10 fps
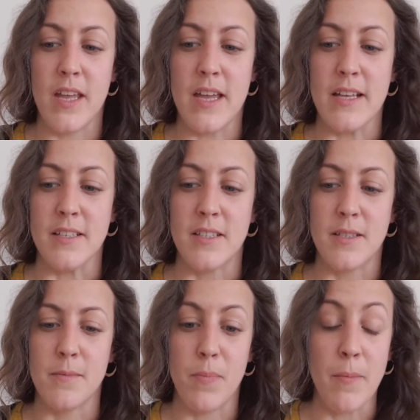
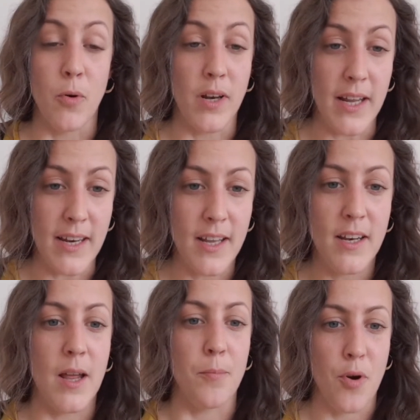is be more
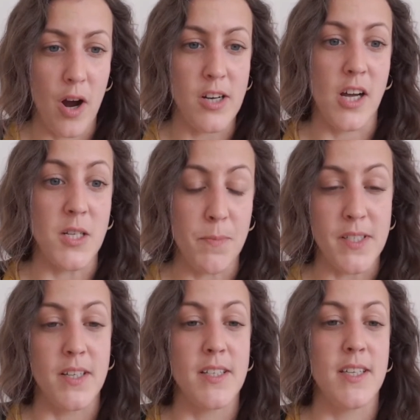lenient and prioritize
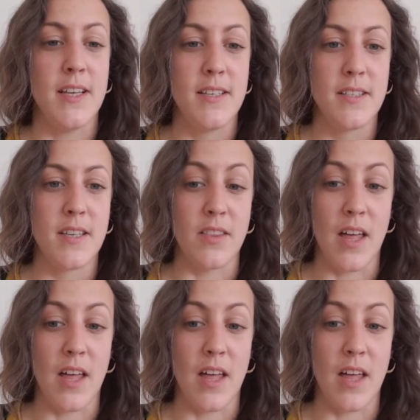businesses